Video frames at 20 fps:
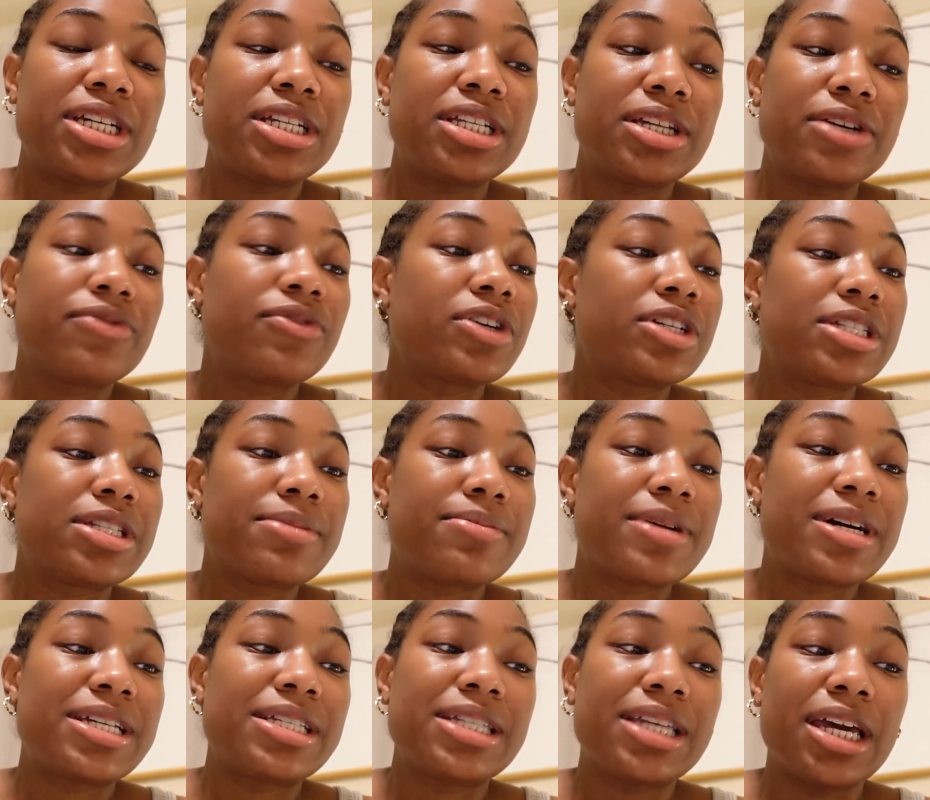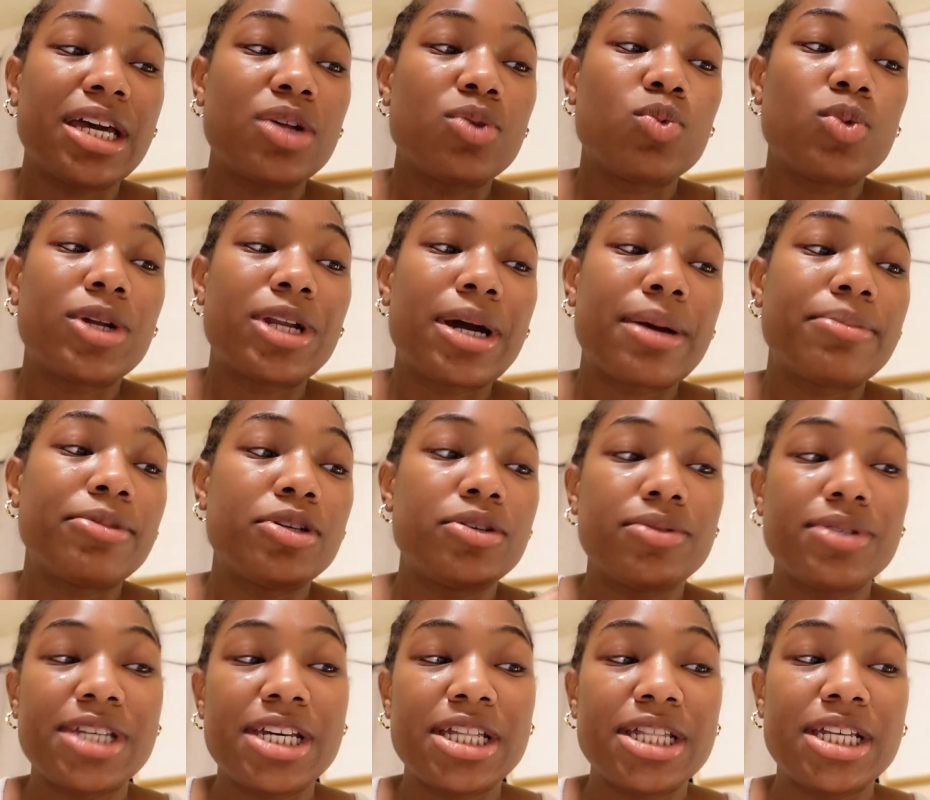a difference in my skin when I'm
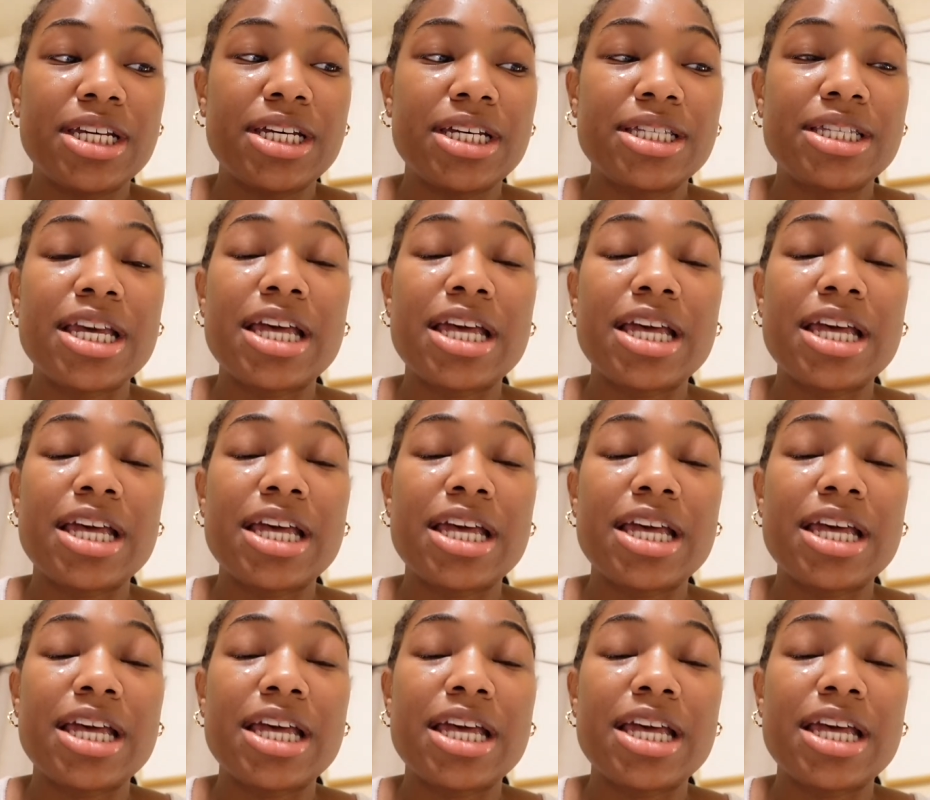using this,